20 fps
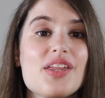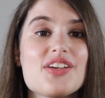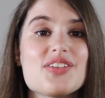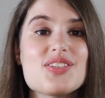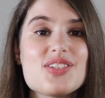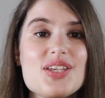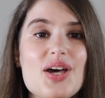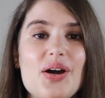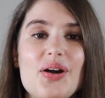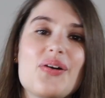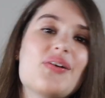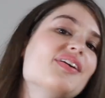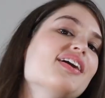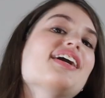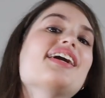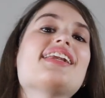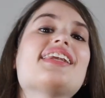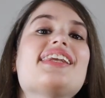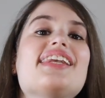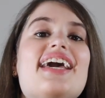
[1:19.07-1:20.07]
So
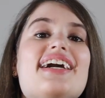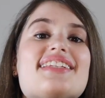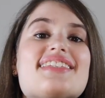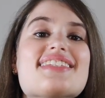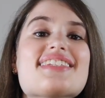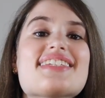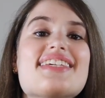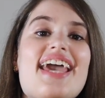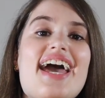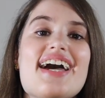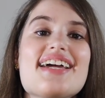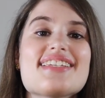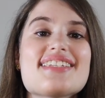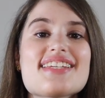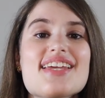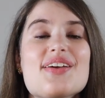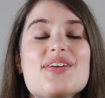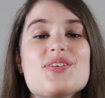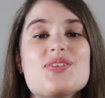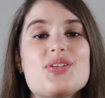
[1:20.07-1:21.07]
let's get
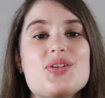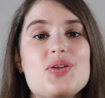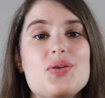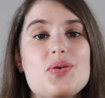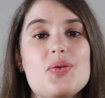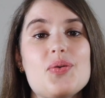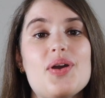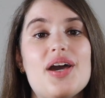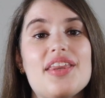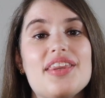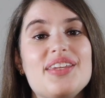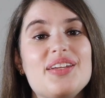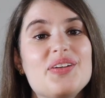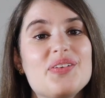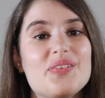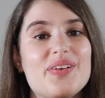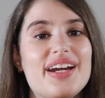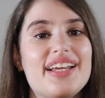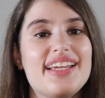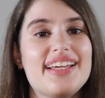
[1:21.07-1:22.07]
to the
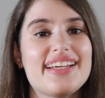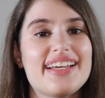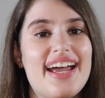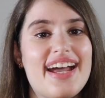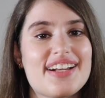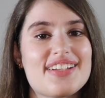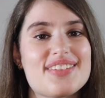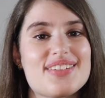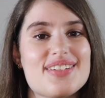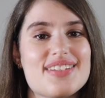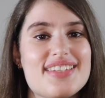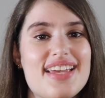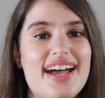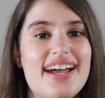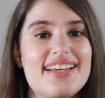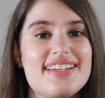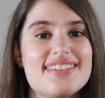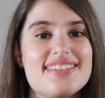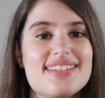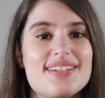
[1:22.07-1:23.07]
writing
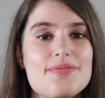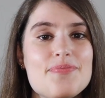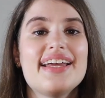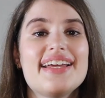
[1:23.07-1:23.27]
exercise.